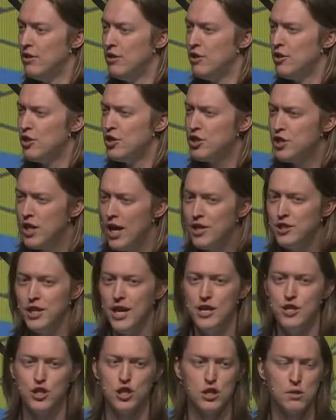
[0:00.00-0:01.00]
Such
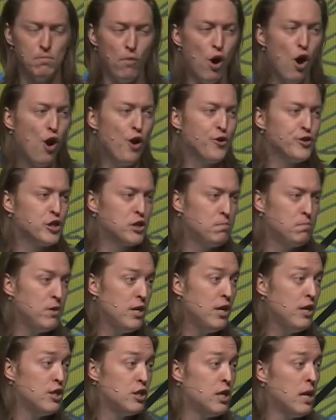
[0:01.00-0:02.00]
a small
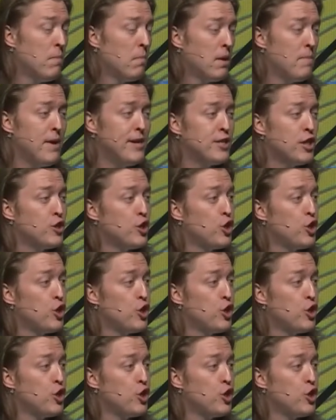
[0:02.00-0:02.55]
speech, but it made such a